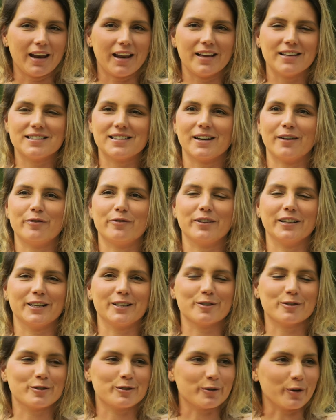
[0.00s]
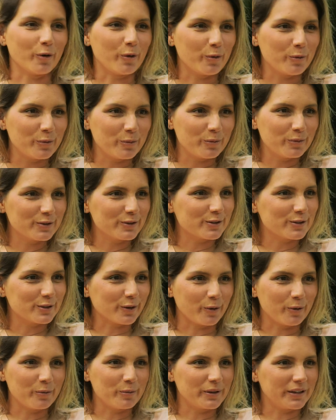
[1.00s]
And I start feeling so,
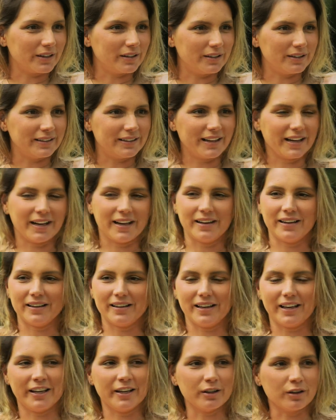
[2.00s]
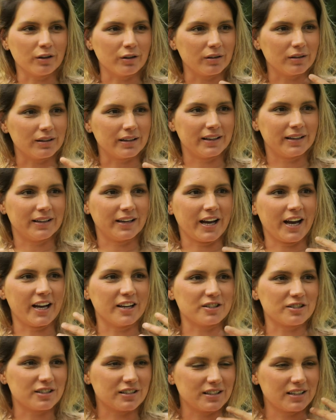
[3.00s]
so weird and ill and
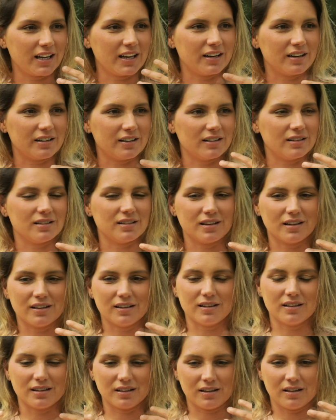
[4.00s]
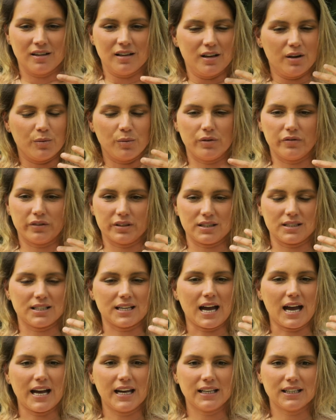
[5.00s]
agitated and with
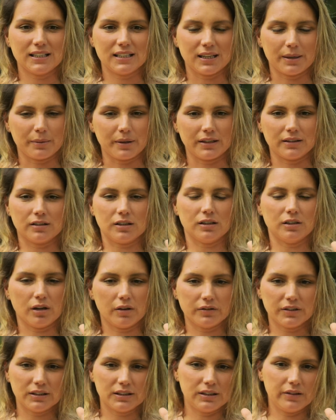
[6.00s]
anxiety. And I'm like, turn off the